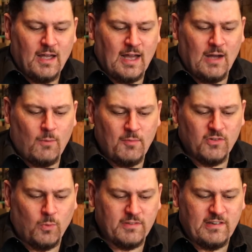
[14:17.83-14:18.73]
One
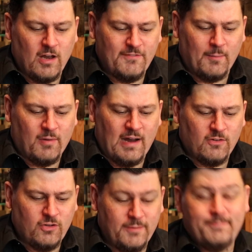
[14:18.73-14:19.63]
was, what's in November
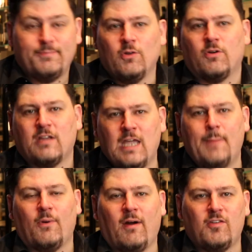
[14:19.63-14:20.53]
outturn? Look,
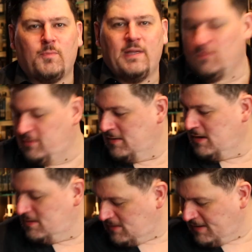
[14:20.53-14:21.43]
keep your eyes peeled.
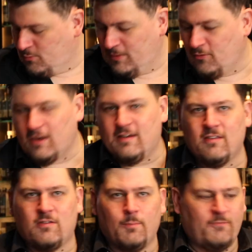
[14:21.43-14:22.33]
We've already
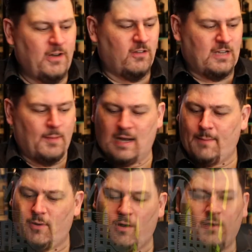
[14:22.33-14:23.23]
done some videos coming up